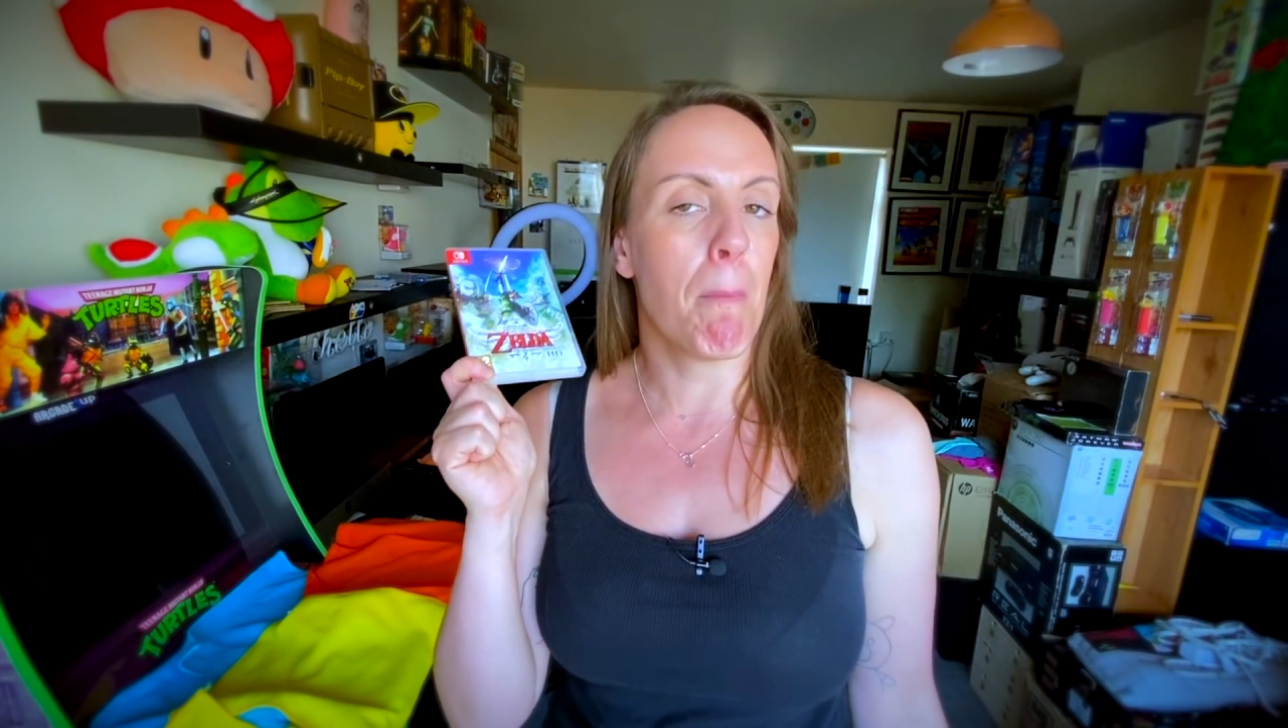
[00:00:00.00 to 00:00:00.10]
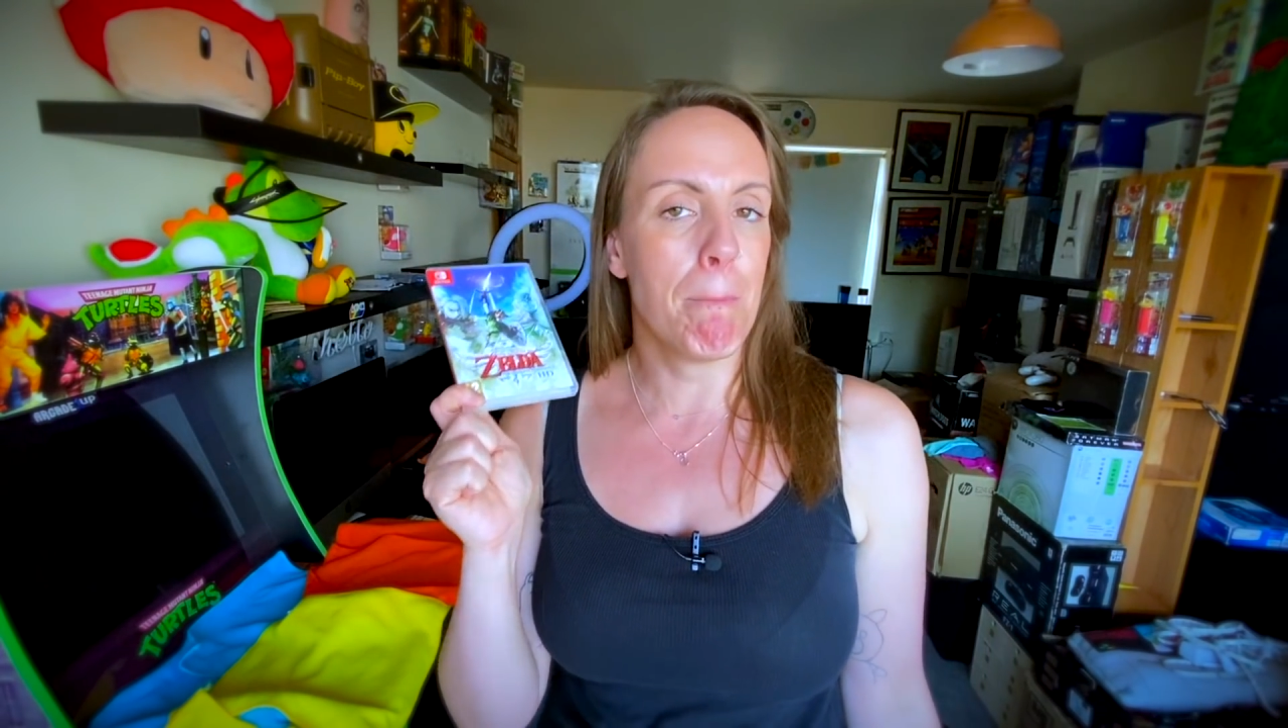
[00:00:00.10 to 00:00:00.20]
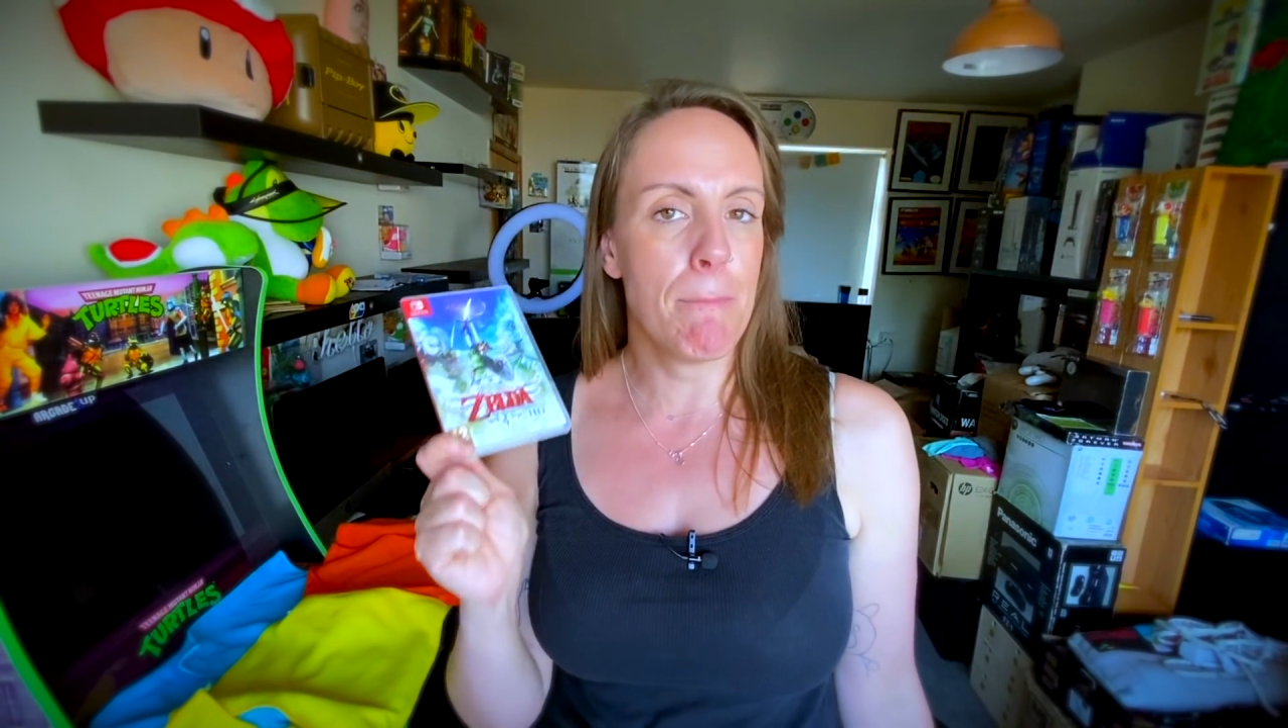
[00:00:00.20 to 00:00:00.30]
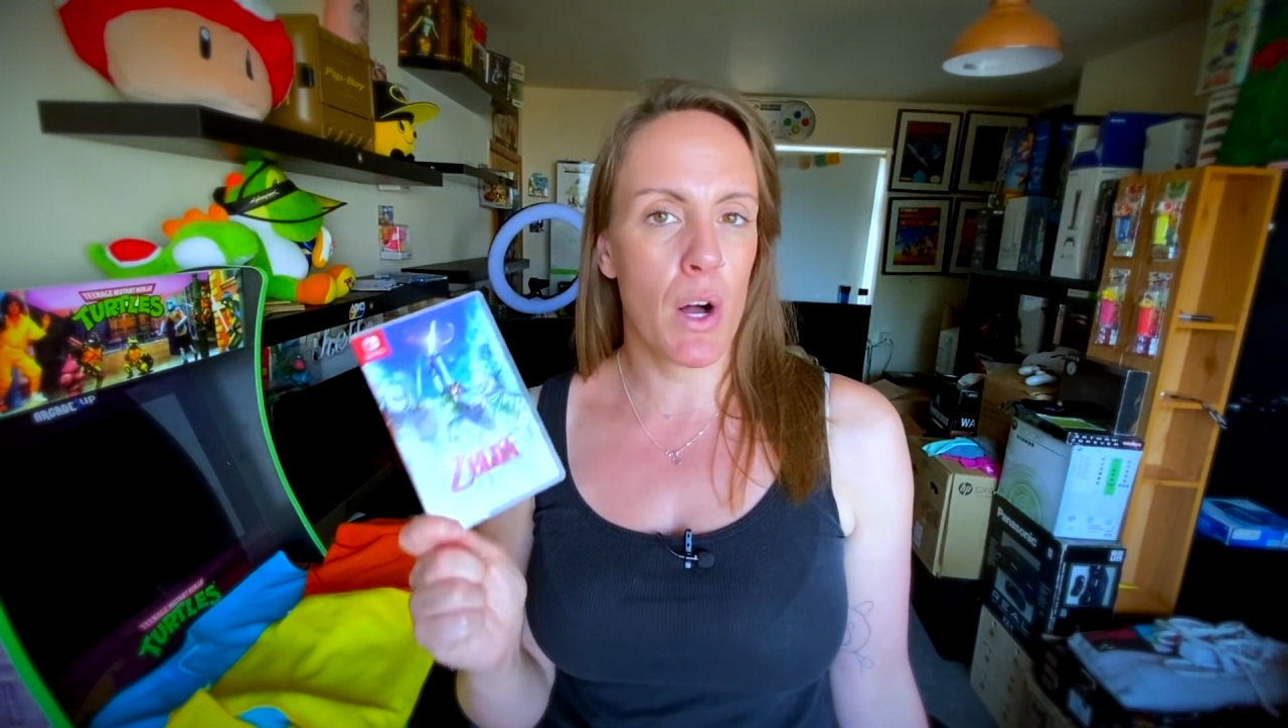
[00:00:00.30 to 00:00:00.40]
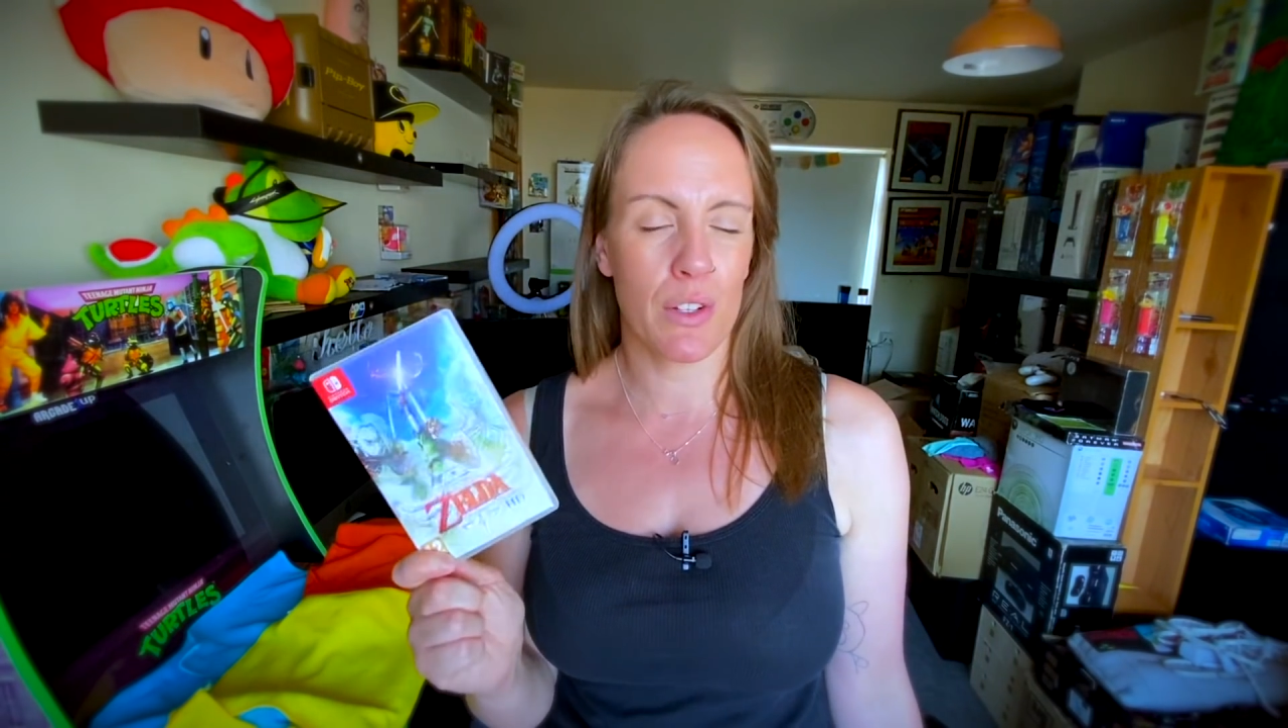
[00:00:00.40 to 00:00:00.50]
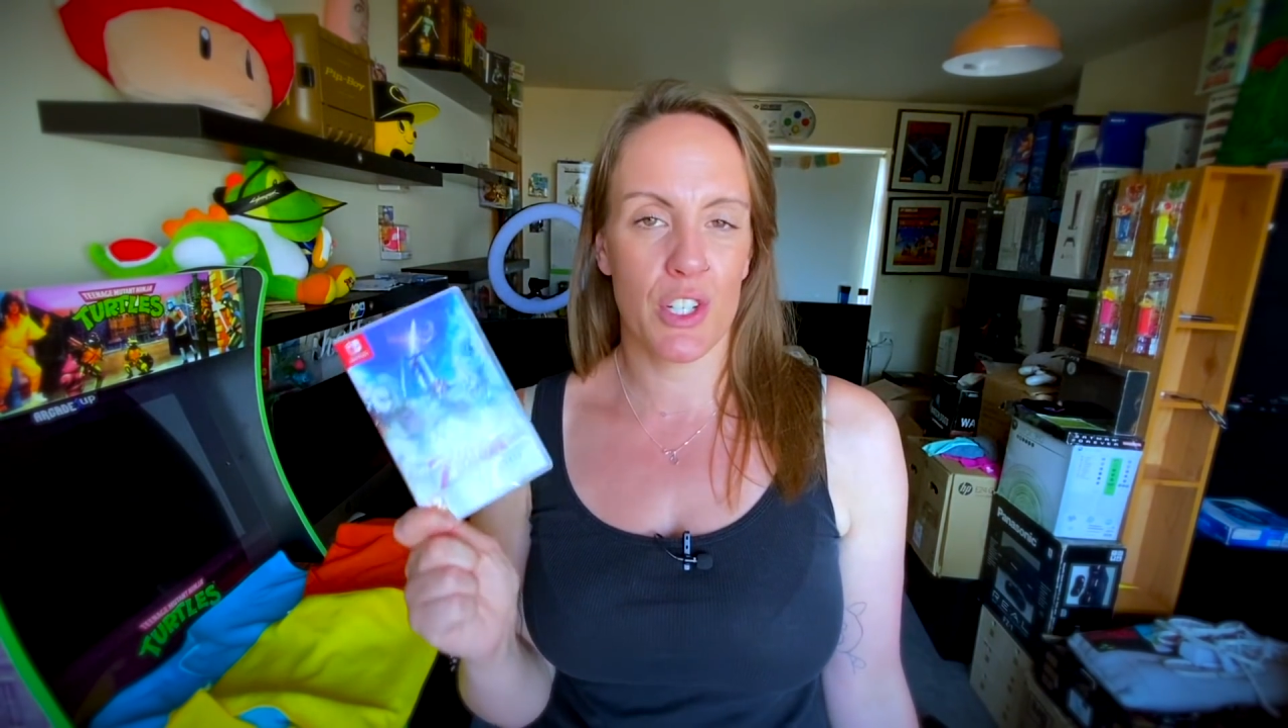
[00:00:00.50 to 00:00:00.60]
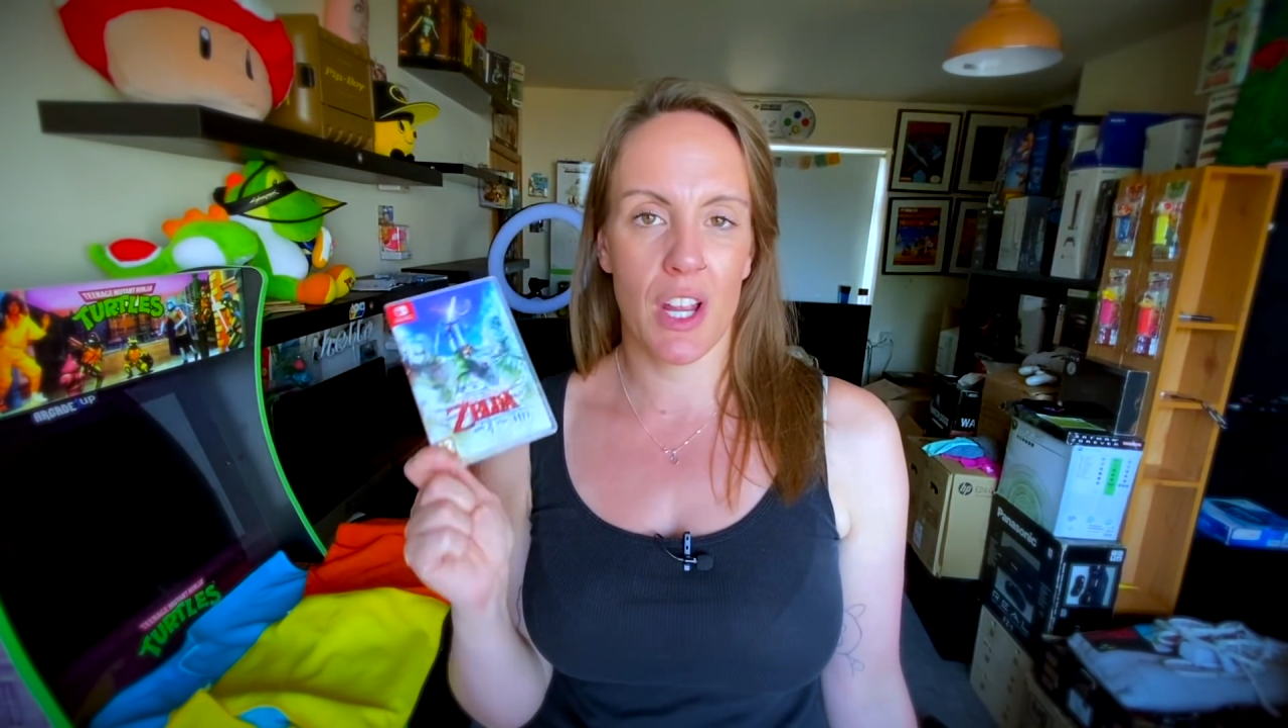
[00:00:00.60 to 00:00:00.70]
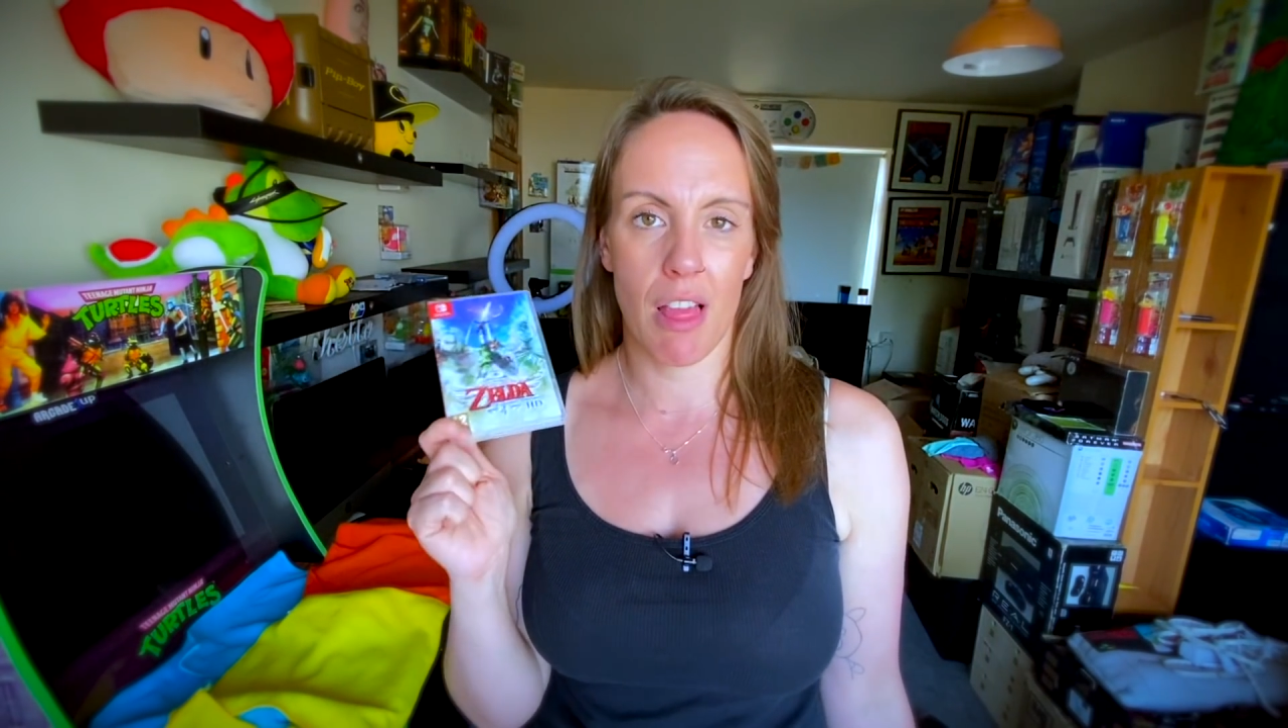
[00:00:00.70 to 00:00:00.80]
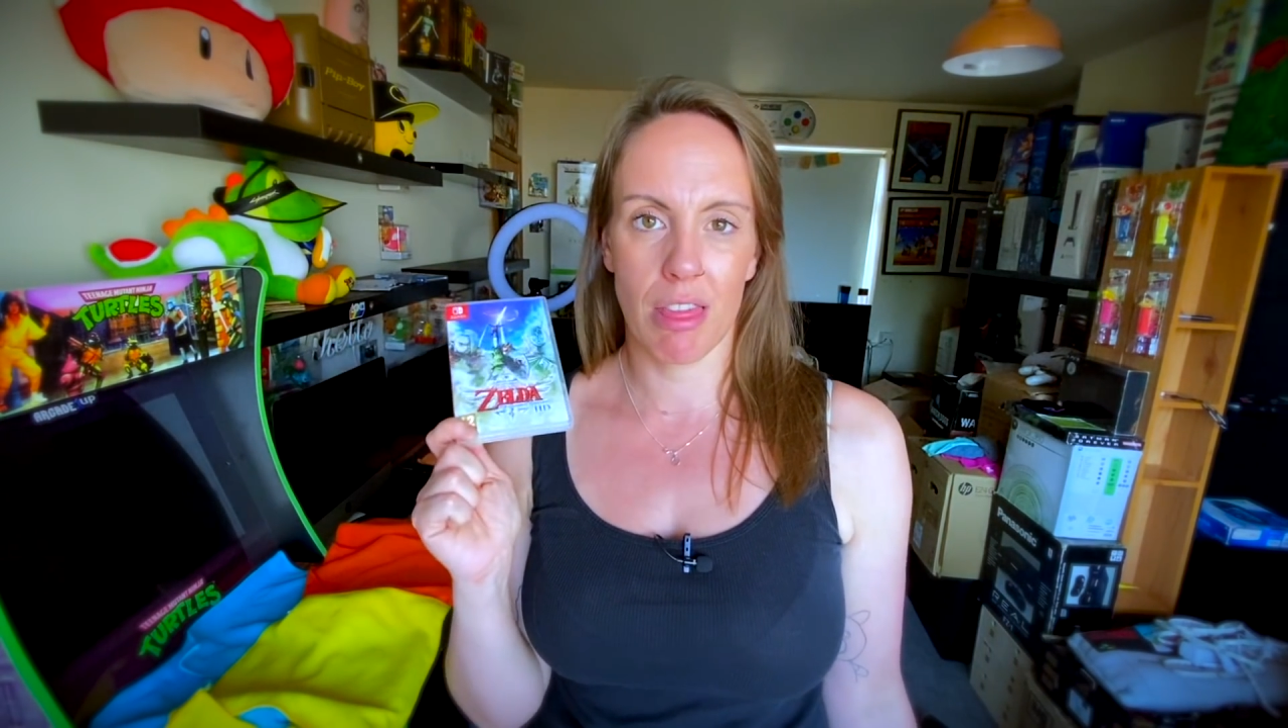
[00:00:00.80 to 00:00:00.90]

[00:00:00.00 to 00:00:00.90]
much